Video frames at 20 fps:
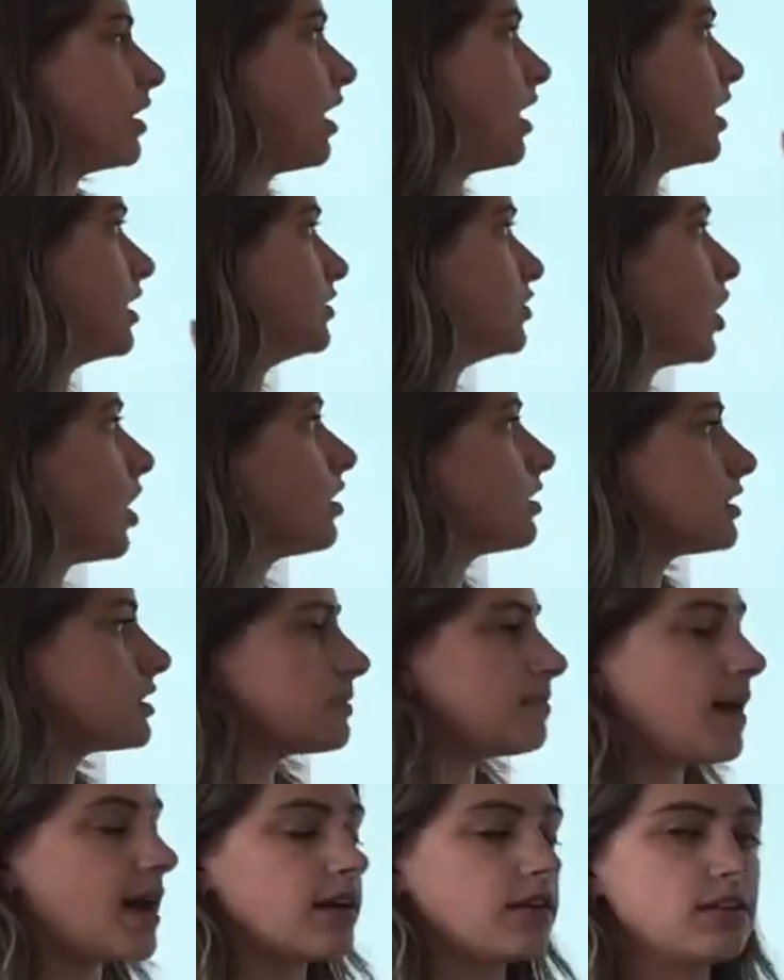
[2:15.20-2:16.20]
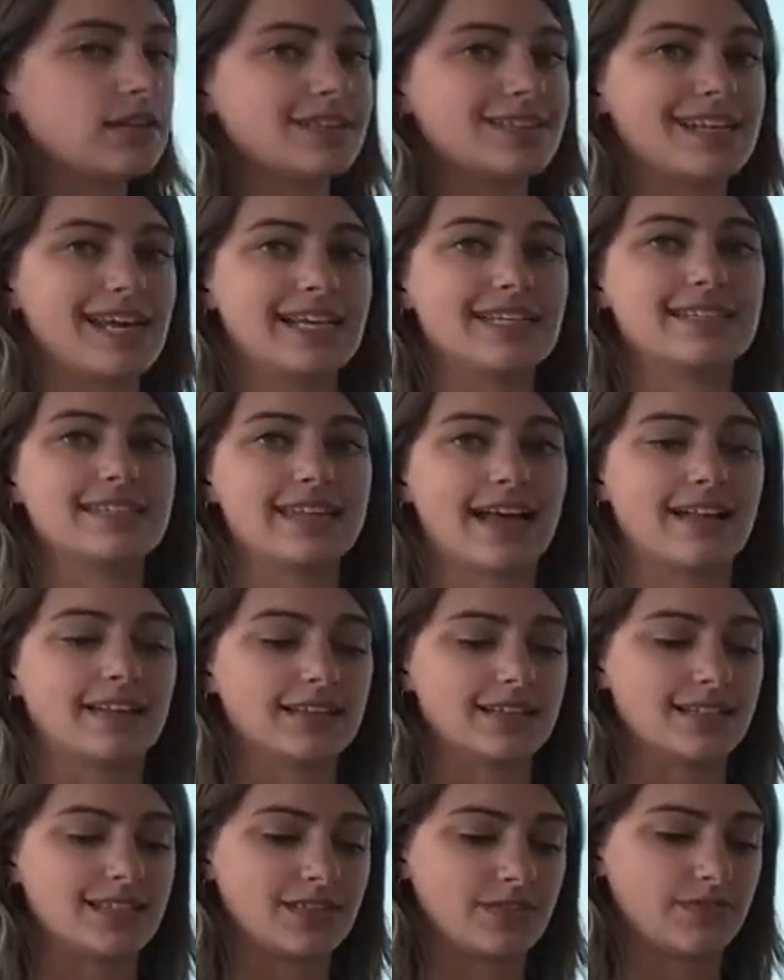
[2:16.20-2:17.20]
Uh, Dalton's model is a
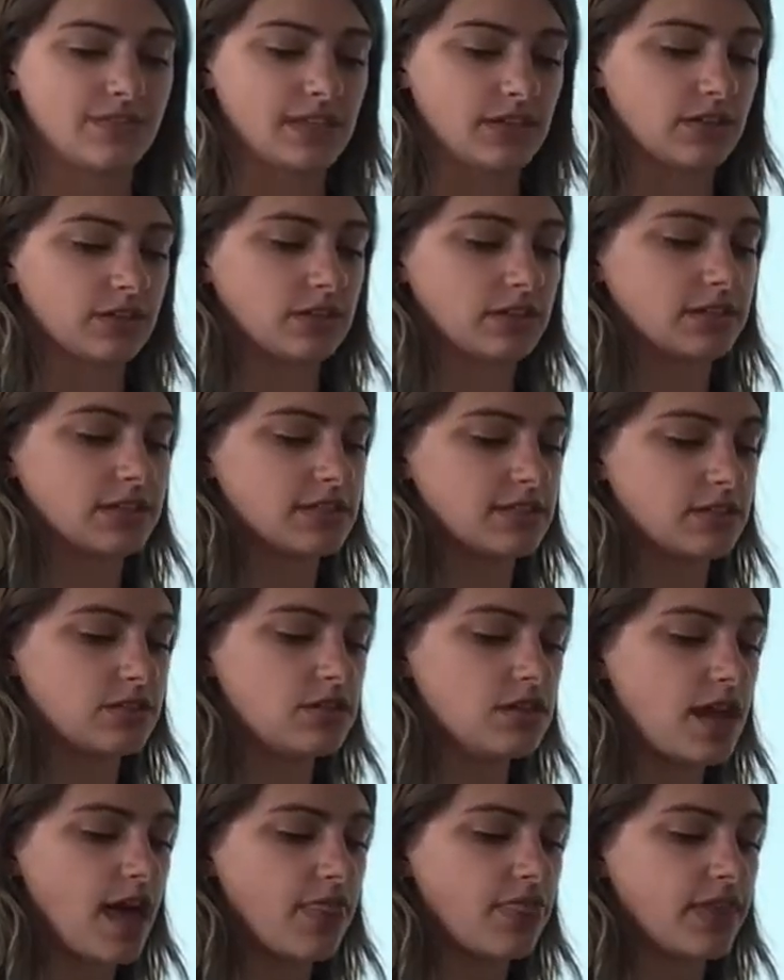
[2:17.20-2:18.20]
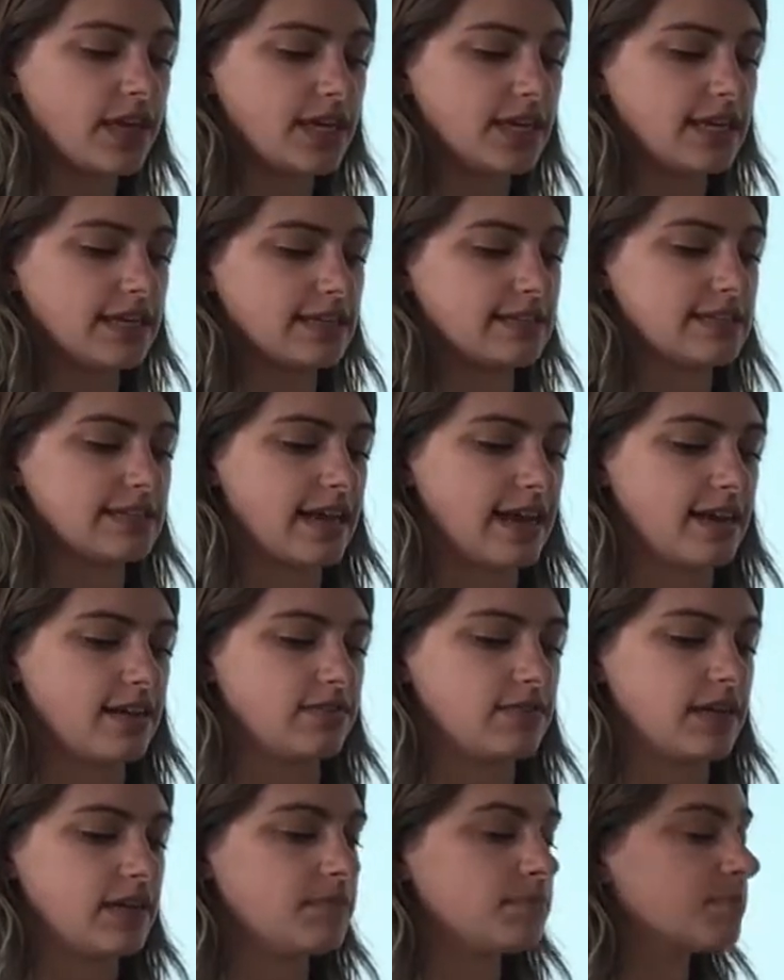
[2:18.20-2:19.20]
solid sphere. There is nothing inside
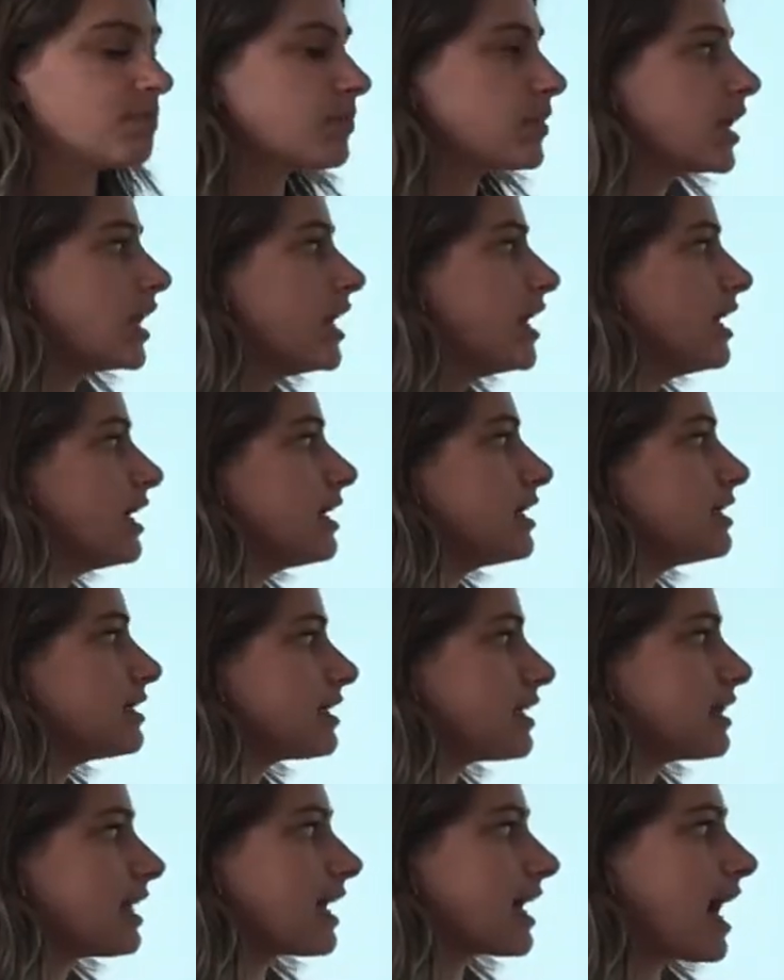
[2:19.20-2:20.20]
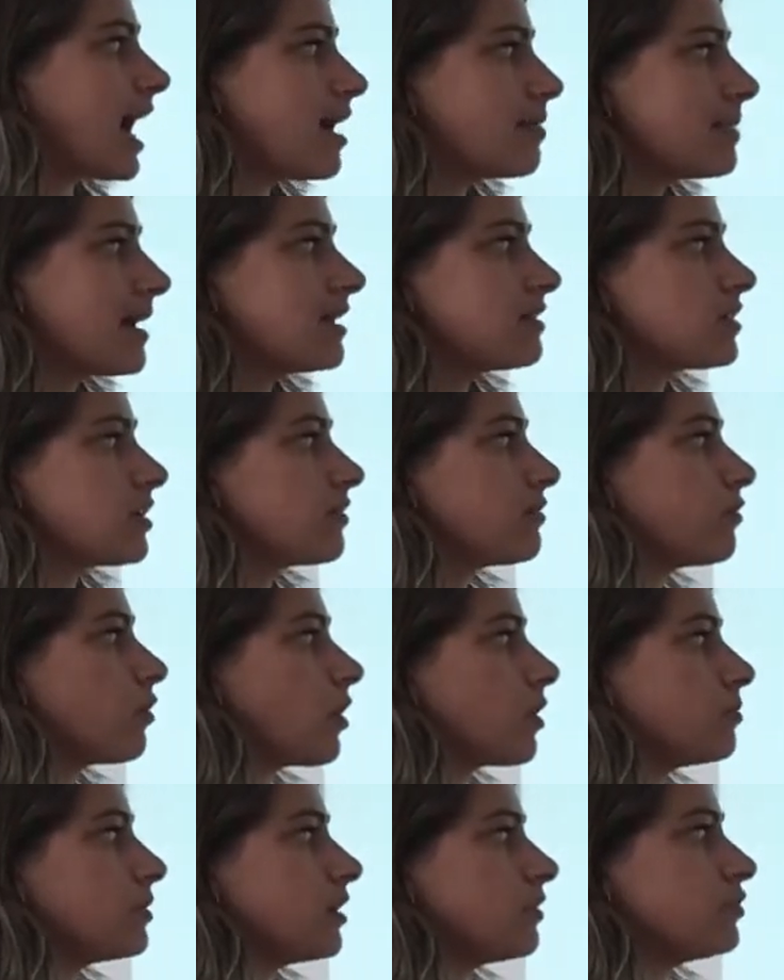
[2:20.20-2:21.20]
of it. He said that compounds are
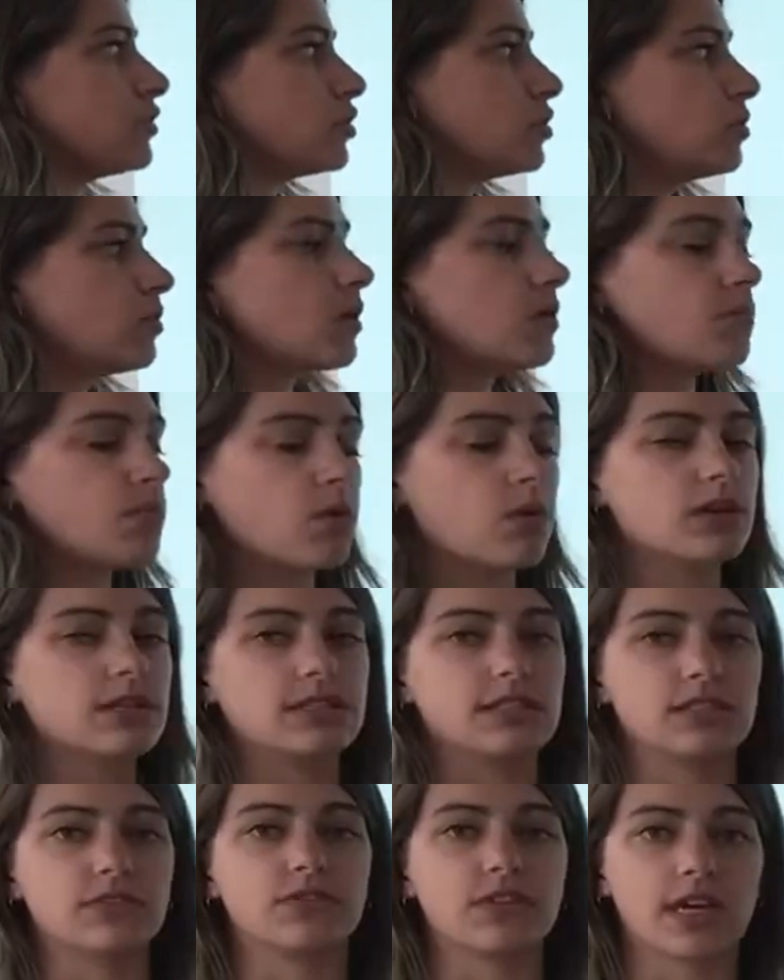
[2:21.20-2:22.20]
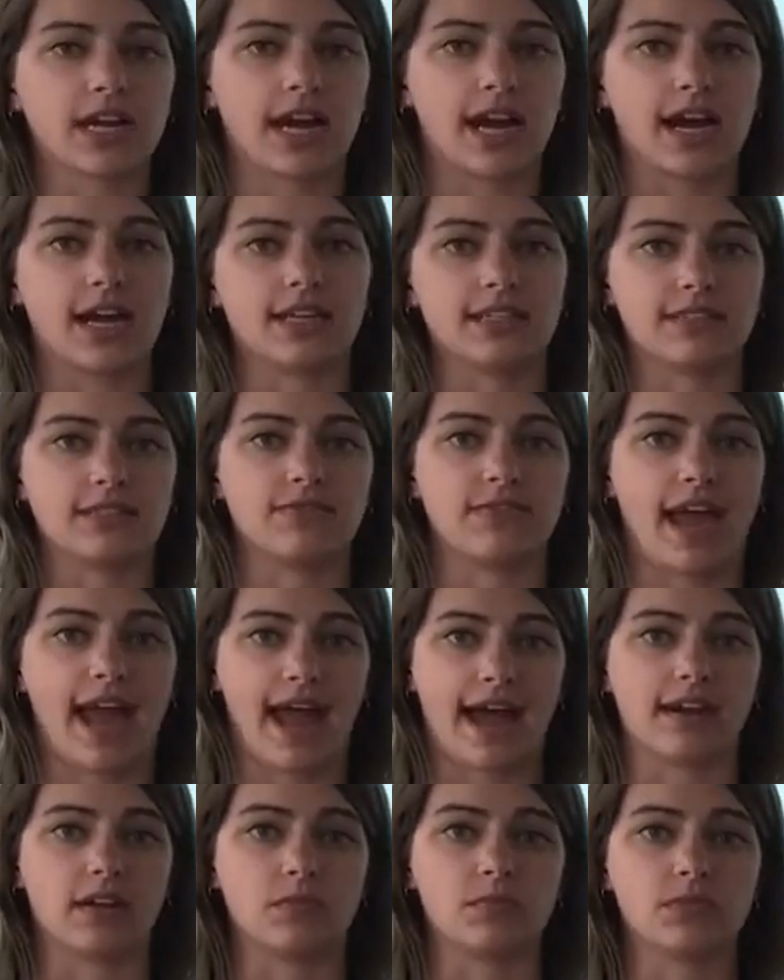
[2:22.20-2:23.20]
formed of two or more different kinds of
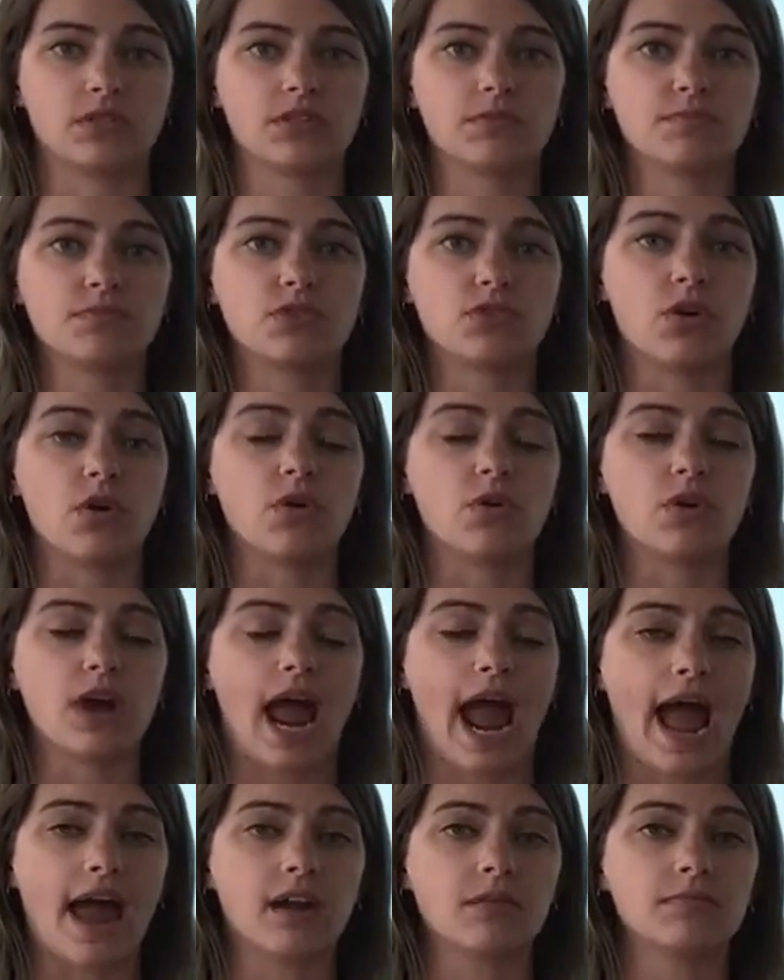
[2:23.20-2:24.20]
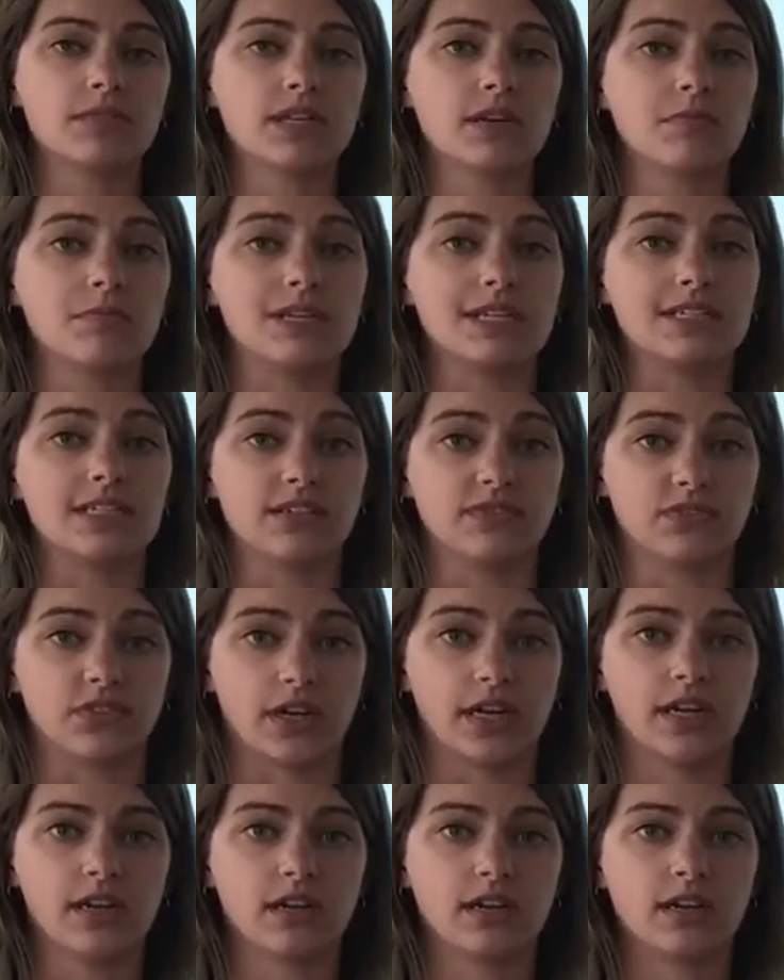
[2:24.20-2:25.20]
atoms. So atoms can be
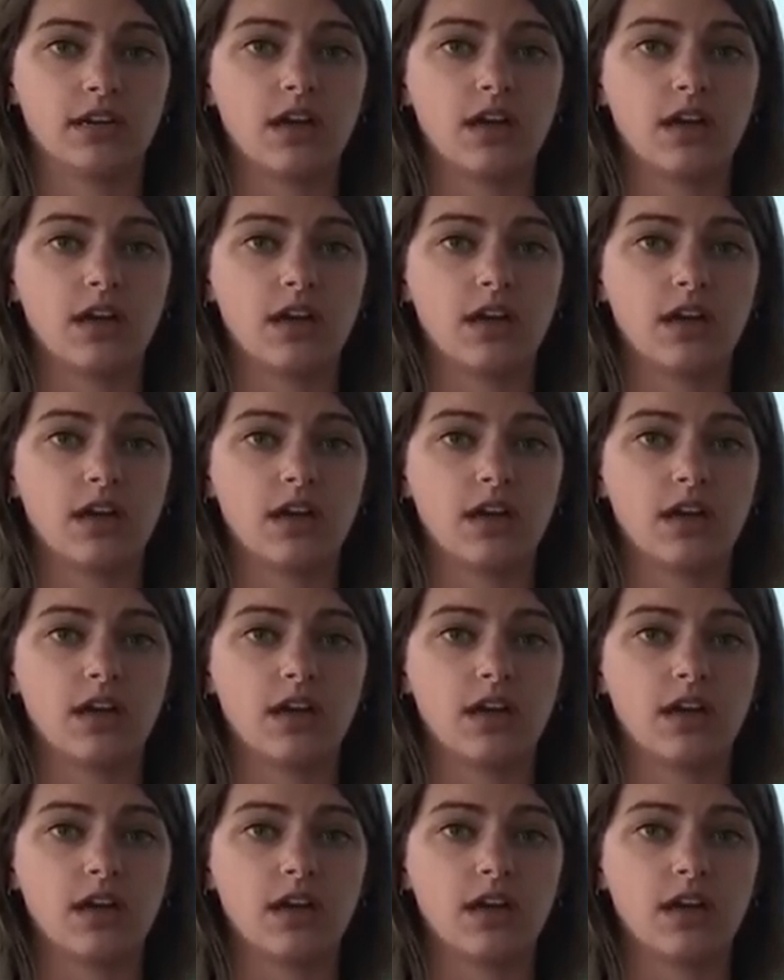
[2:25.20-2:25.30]
different,